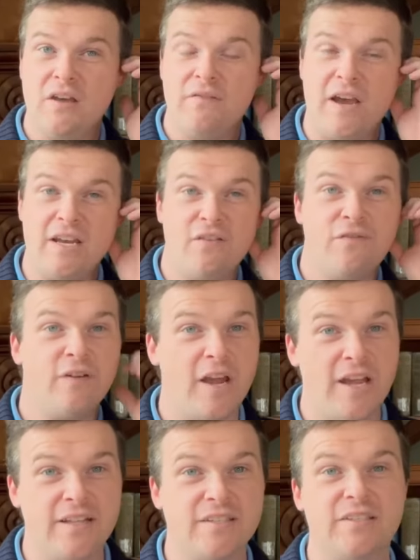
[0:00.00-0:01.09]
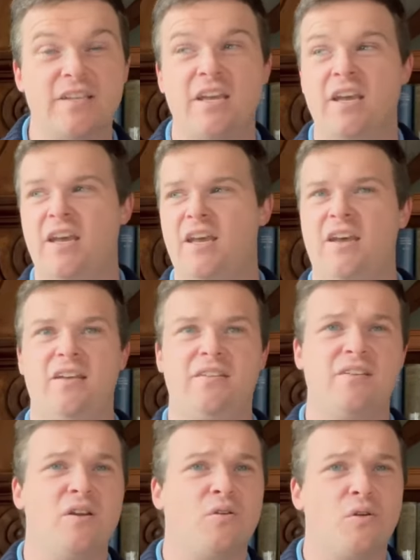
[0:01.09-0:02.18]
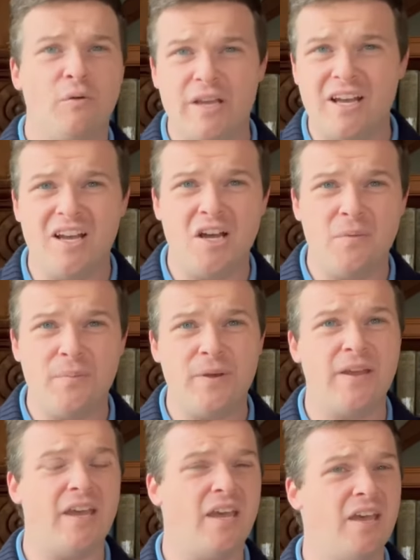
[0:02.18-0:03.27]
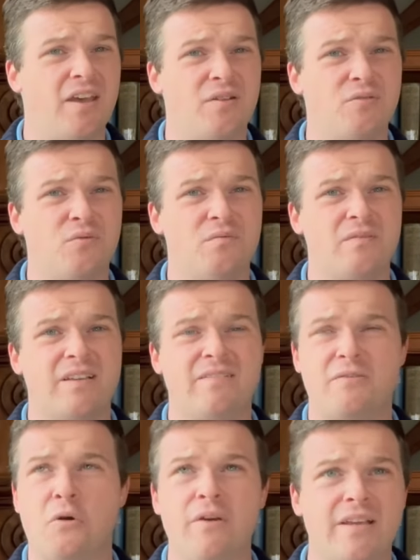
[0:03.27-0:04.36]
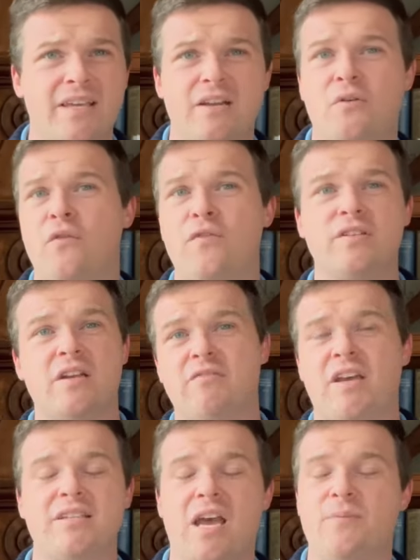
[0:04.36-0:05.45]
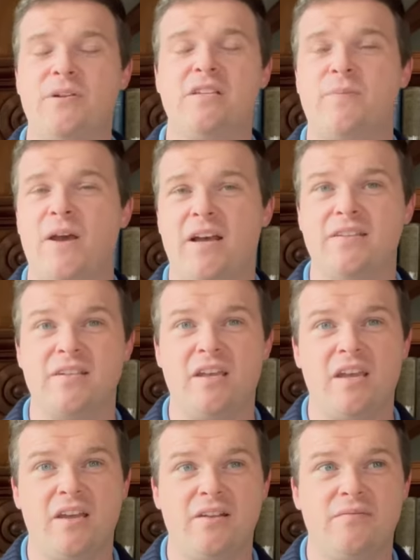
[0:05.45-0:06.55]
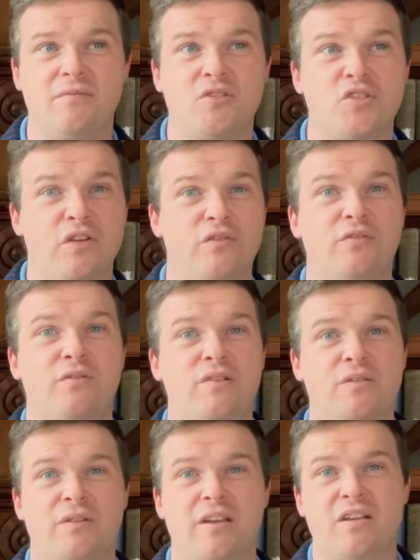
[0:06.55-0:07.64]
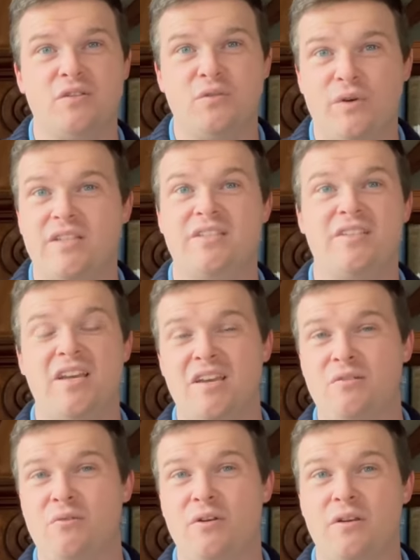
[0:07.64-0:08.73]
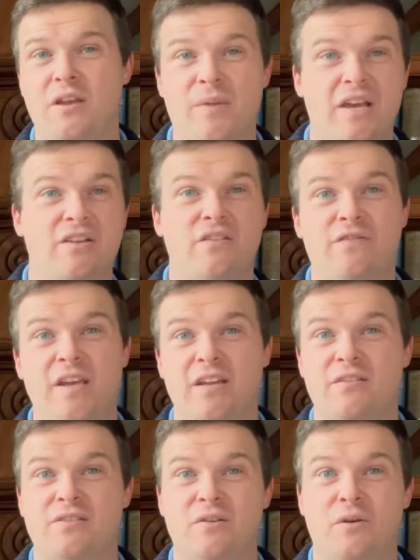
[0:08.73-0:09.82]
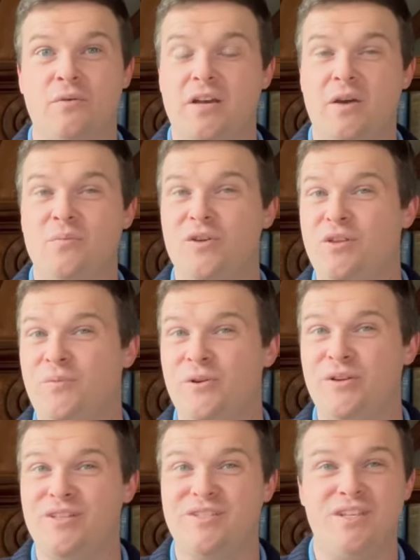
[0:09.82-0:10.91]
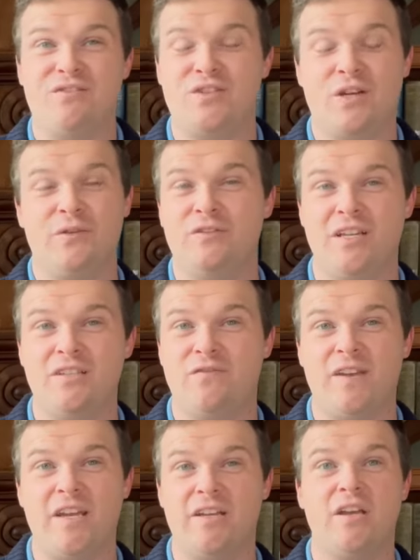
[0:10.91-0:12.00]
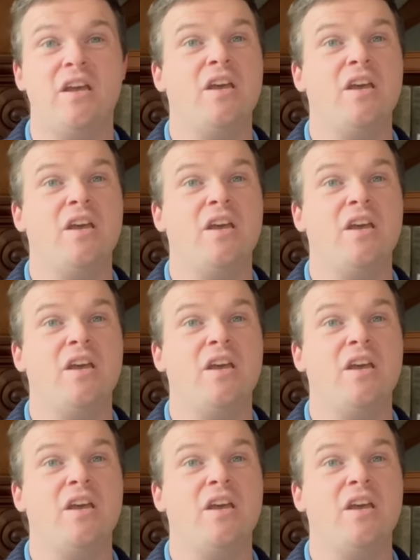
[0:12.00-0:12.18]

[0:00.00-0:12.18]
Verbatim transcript: finding friends and growing up and going getting over stuff that has happened in his past. And Shovel is like, do I stay or am I gonna fade? So come read the book and see if Shovel does fade.